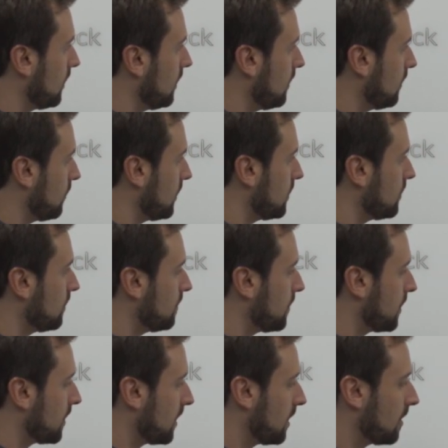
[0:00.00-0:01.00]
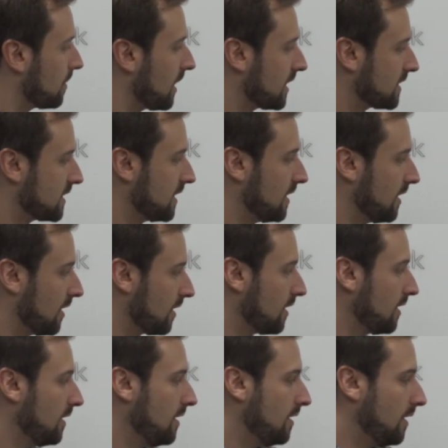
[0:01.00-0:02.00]
If we do put a gearbox in there,
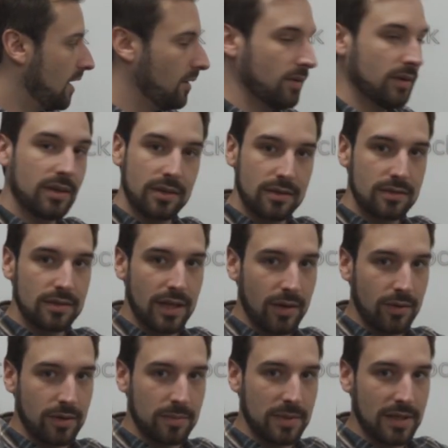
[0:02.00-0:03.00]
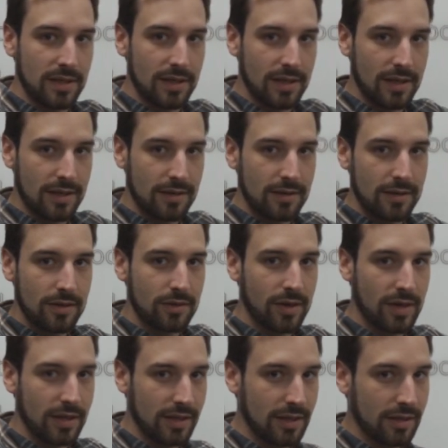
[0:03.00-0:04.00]
that would be
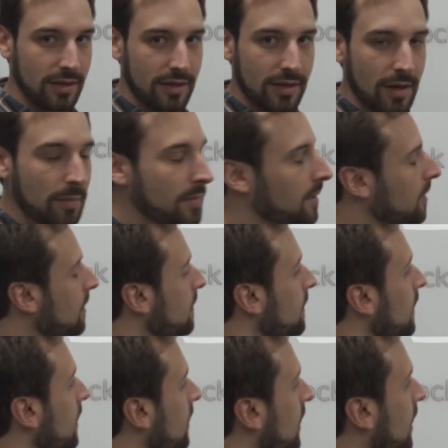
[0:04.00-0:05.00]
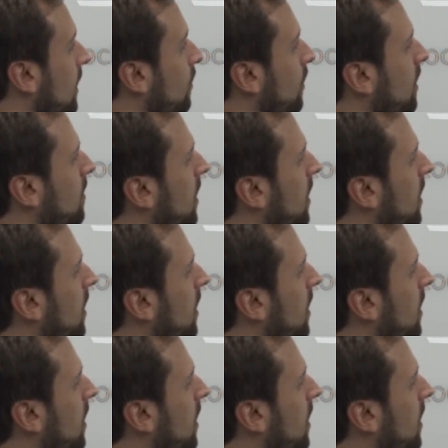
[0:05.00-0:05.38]
greatly cleaned up, and we'd